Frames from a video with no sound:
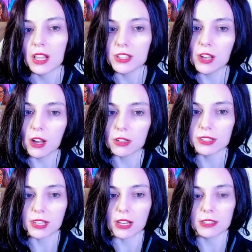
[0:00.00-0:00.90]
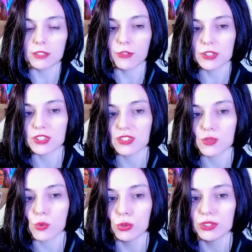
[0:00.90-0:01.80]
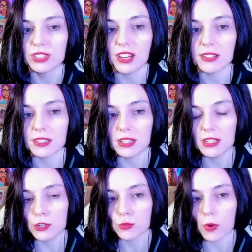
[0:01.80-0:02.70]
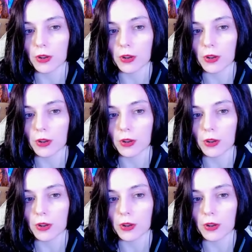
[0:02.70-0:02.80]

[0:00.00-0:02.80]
young stance versus his old stance, and each one